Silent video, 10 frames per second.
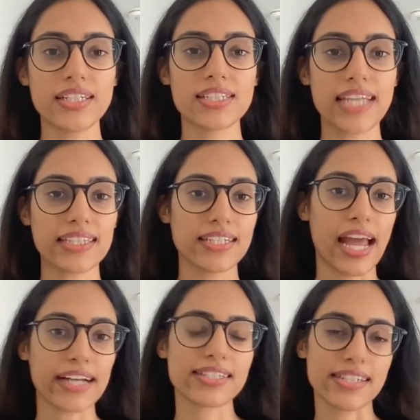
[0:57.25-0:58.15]
to take the
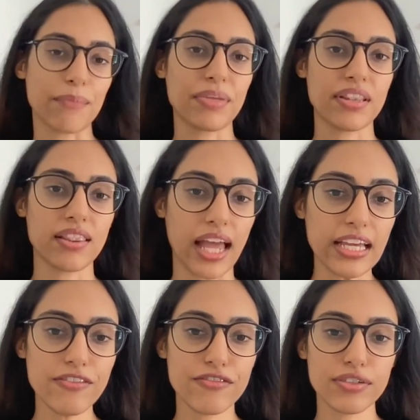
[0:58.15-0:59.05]
next step in
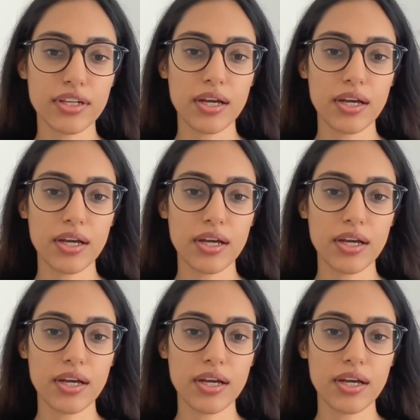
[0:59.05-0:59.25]
life,